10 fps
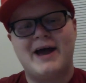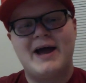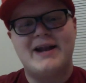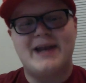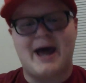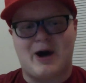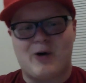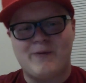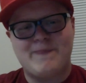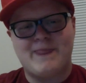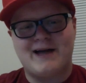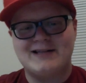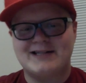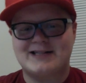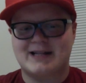Now, as
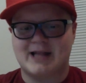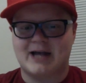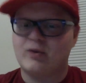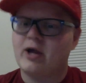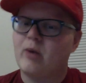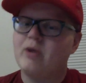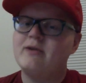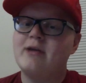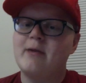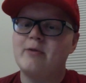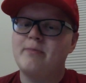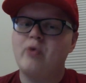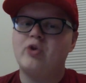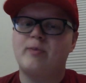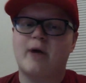I said last week, I wasn't able to
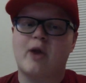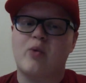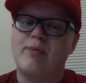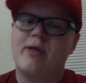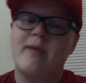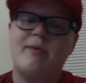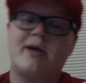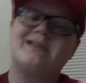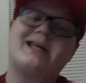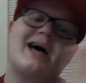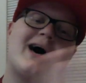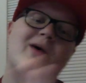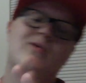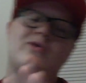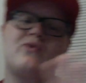post about a replay because I
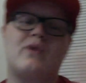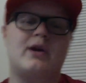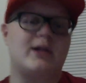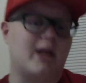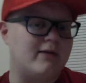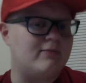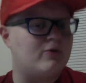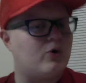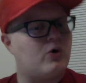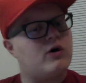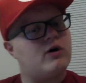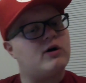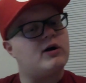was running late, or